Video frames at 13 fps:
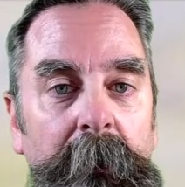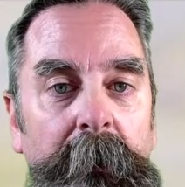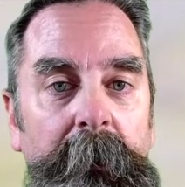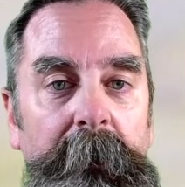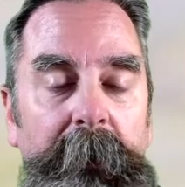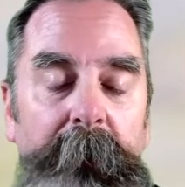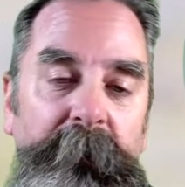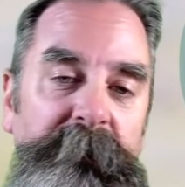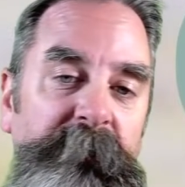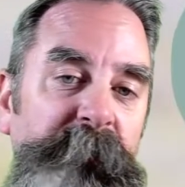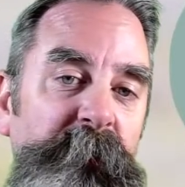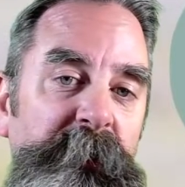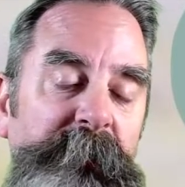Now, there's a
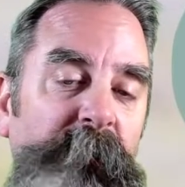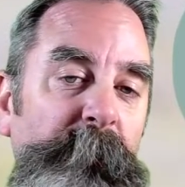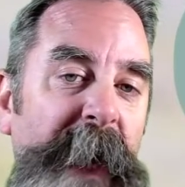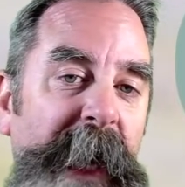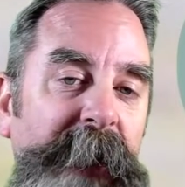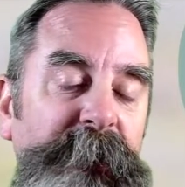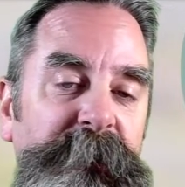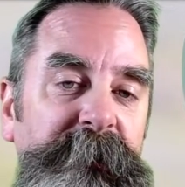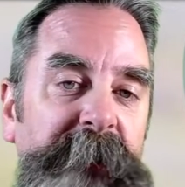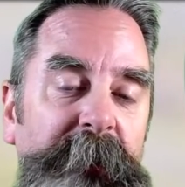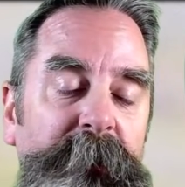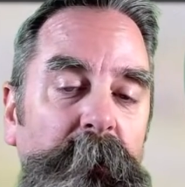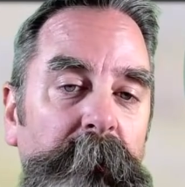few different packages
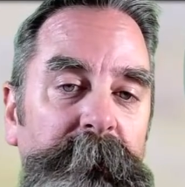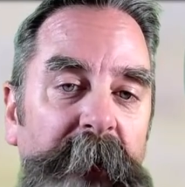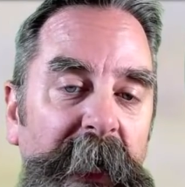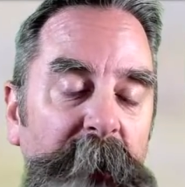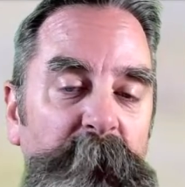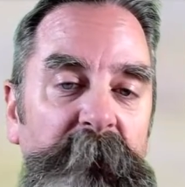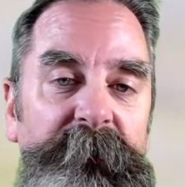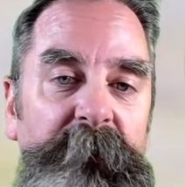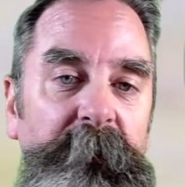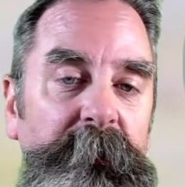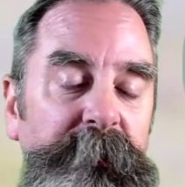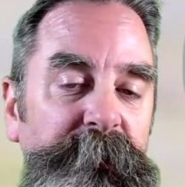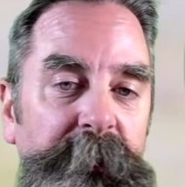out there available for
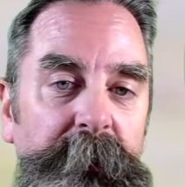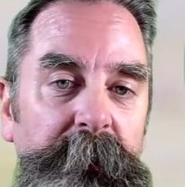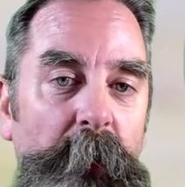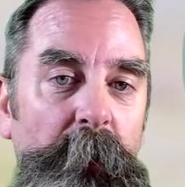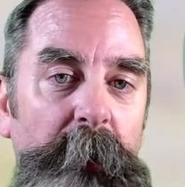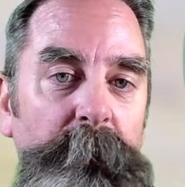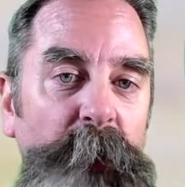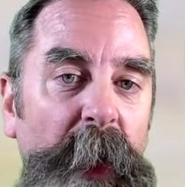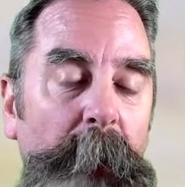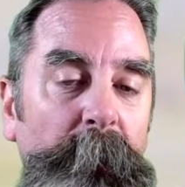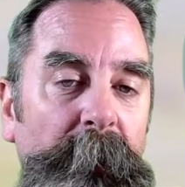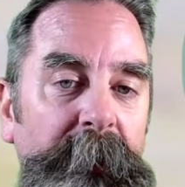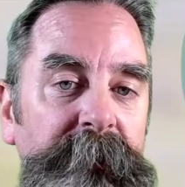geocoding
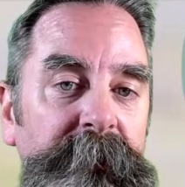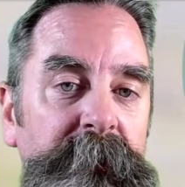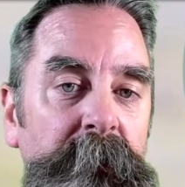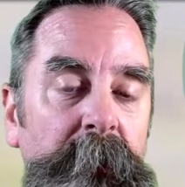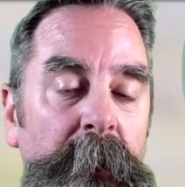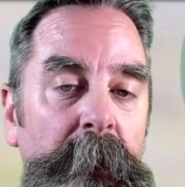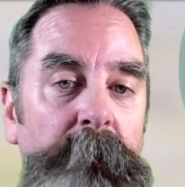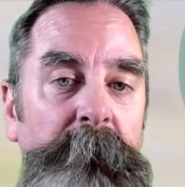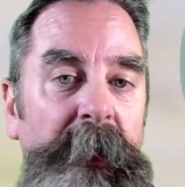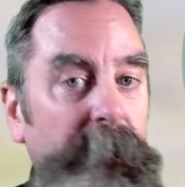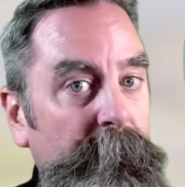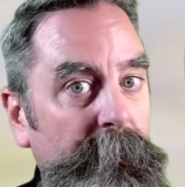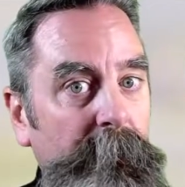properties.
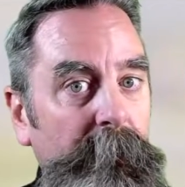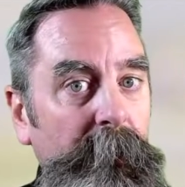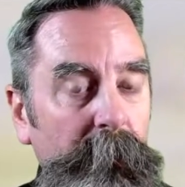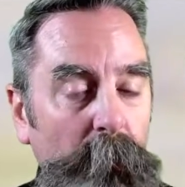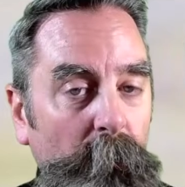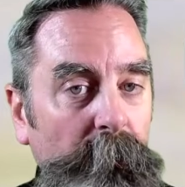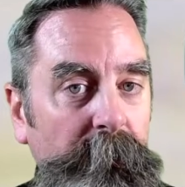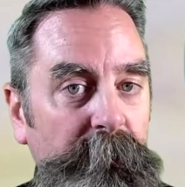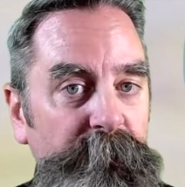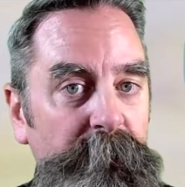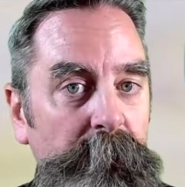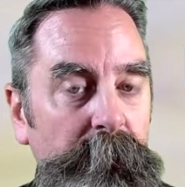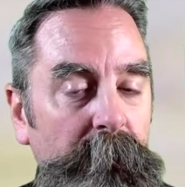In order to
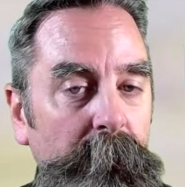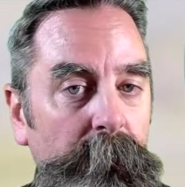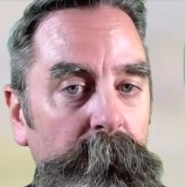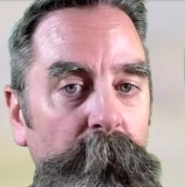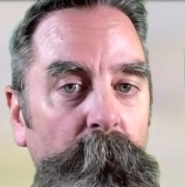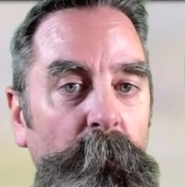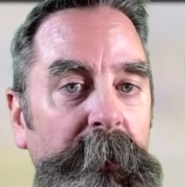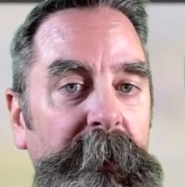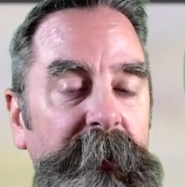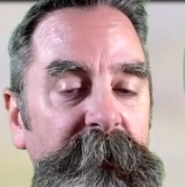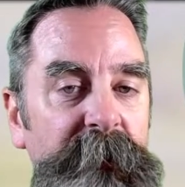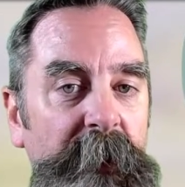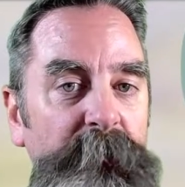geocode, we need
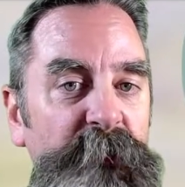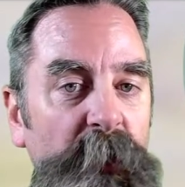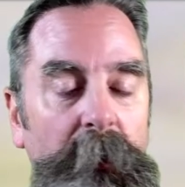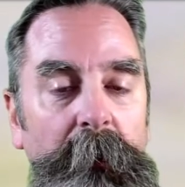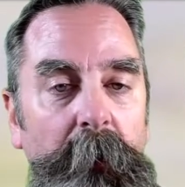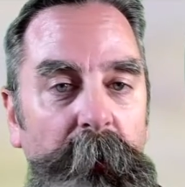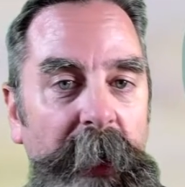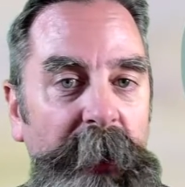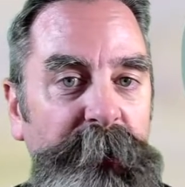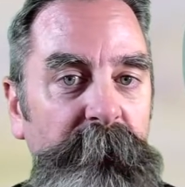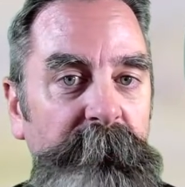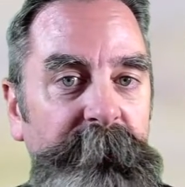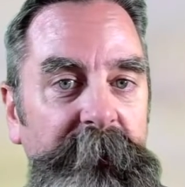some sort of
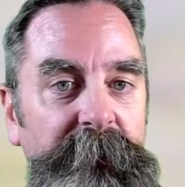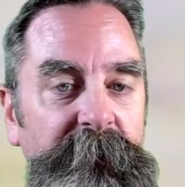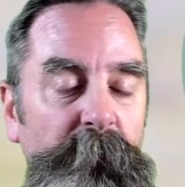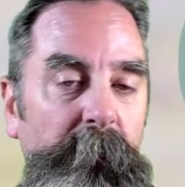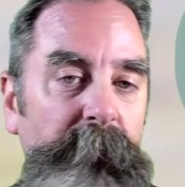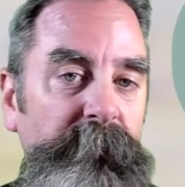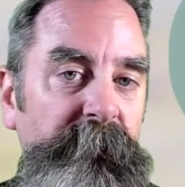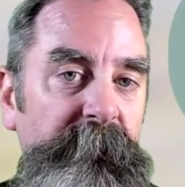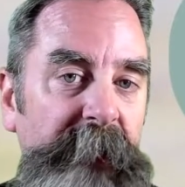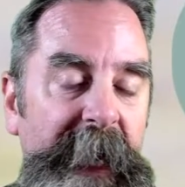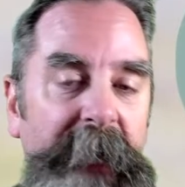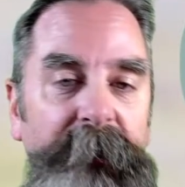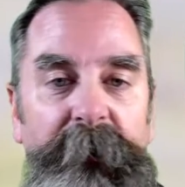locational features, whether it's an
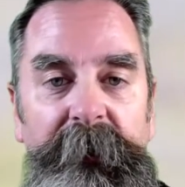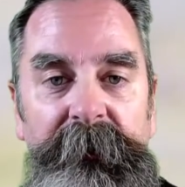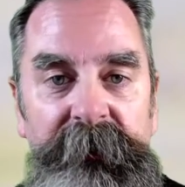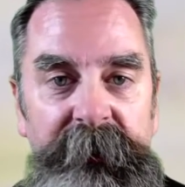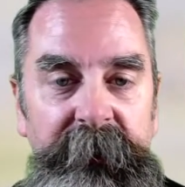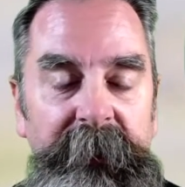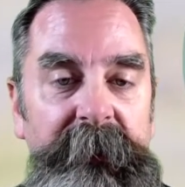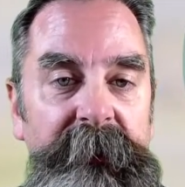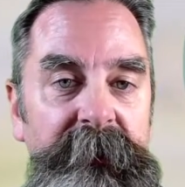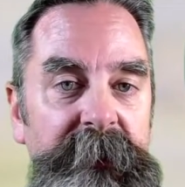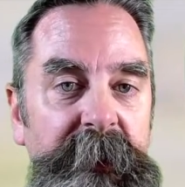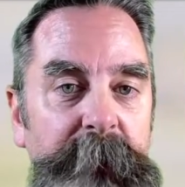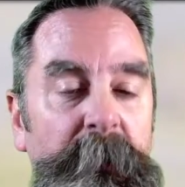address, city,
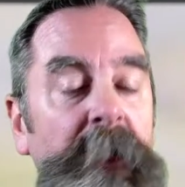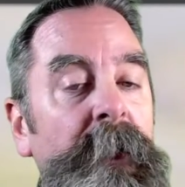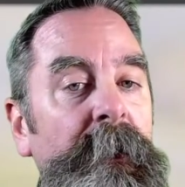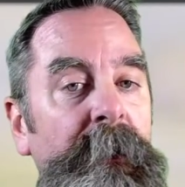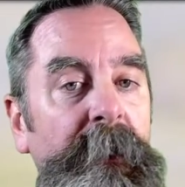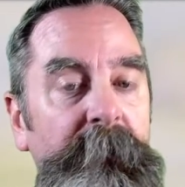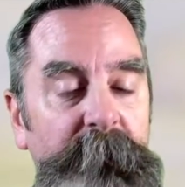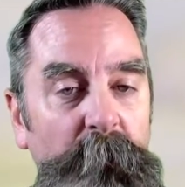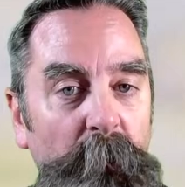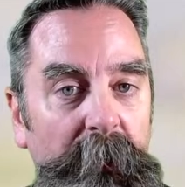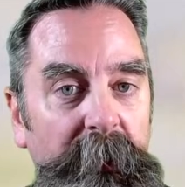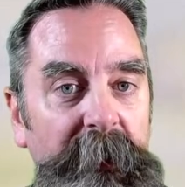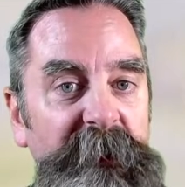zip, and if you want to
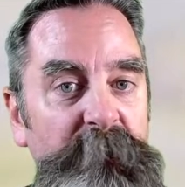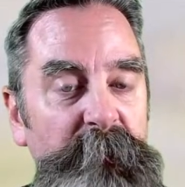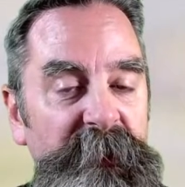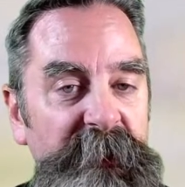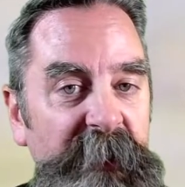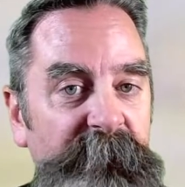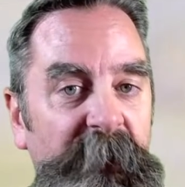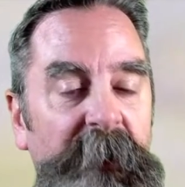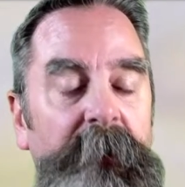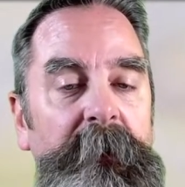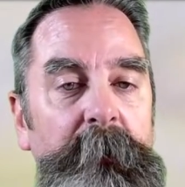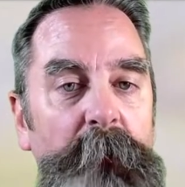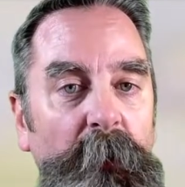get specific,
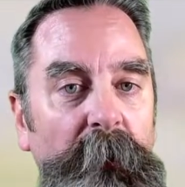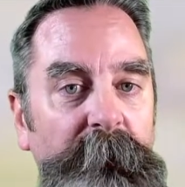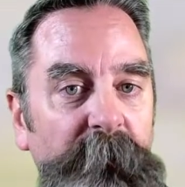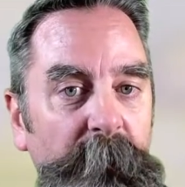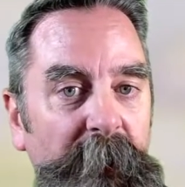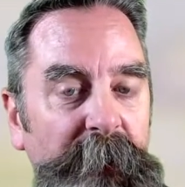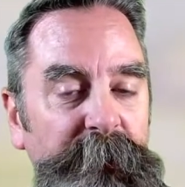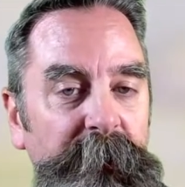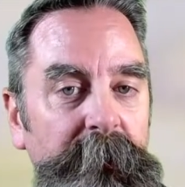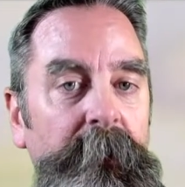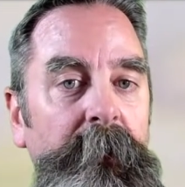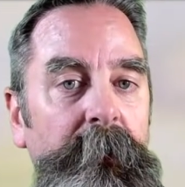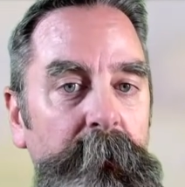the more information
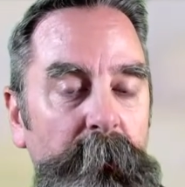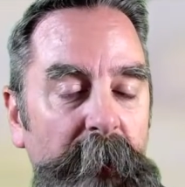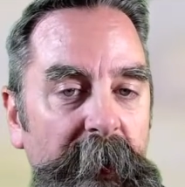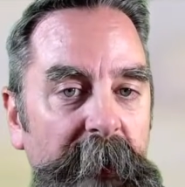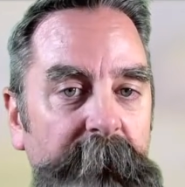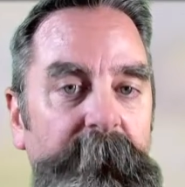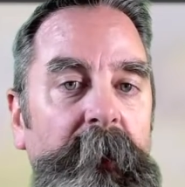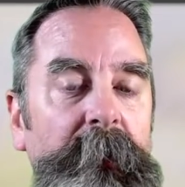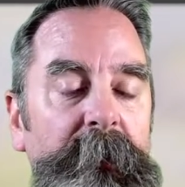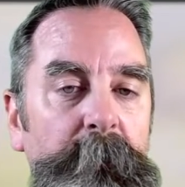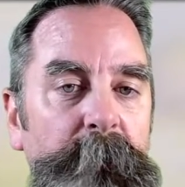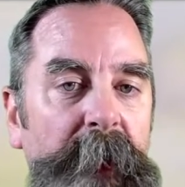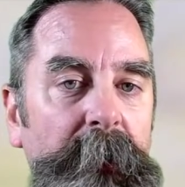you have, the
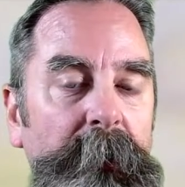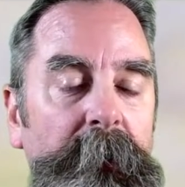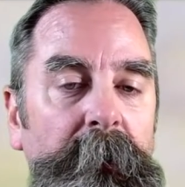better.